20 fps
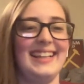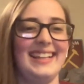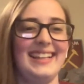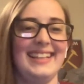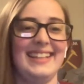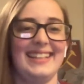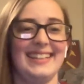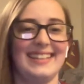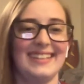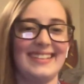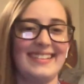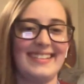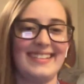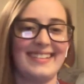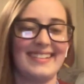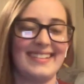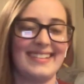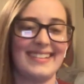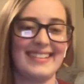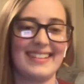
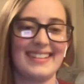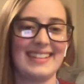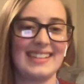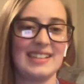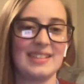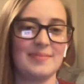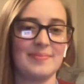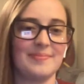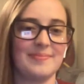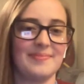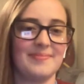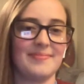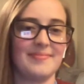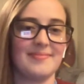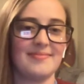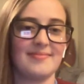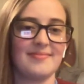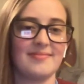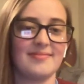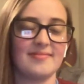
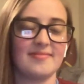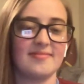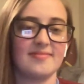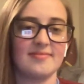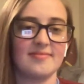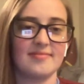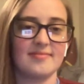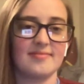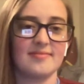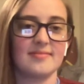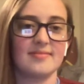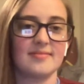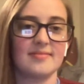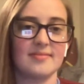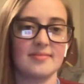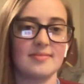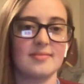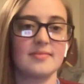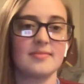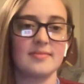
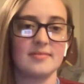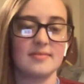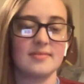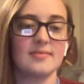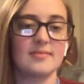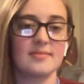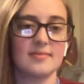The person shown says nothing.